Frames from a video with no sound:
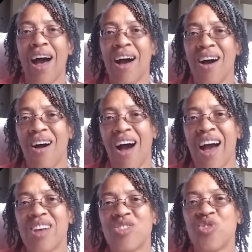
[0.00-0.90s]

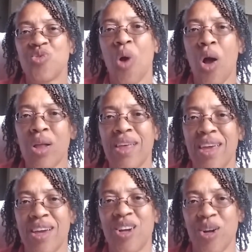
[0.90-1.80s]
I
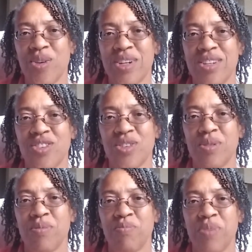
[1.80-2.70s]
strongly encourage
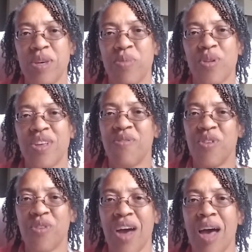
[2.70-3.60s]
people, if
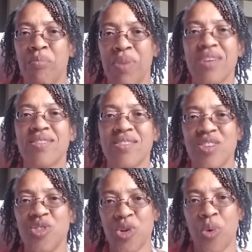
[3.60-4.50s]
you've got basses
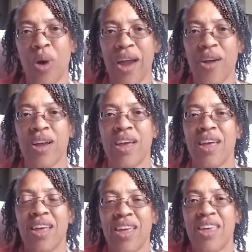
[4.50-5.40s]
in your choir,
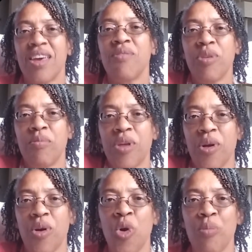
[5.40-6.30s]
give them
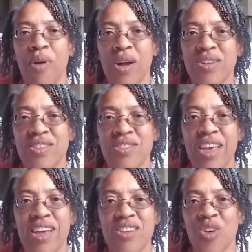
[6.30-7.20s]
their own part to
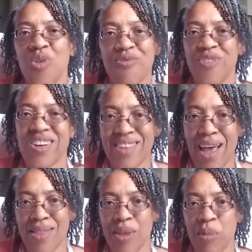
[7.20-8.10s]
sing. Don't fuss
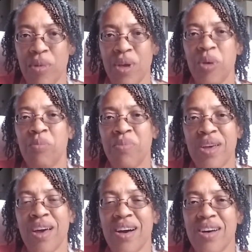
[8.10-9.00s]
at them
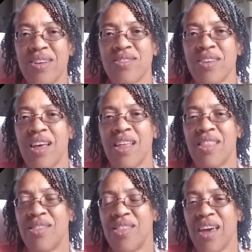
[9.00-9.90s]
because
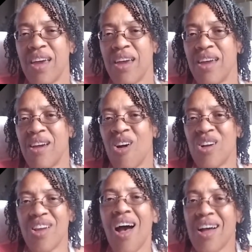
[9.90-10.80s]
they are
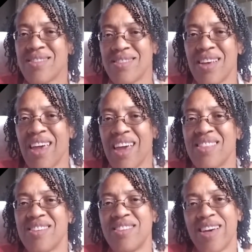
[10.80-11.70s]
not singing
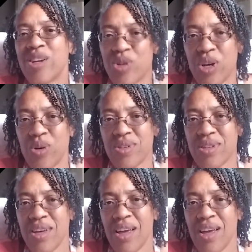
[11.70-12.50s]
the tenor notes.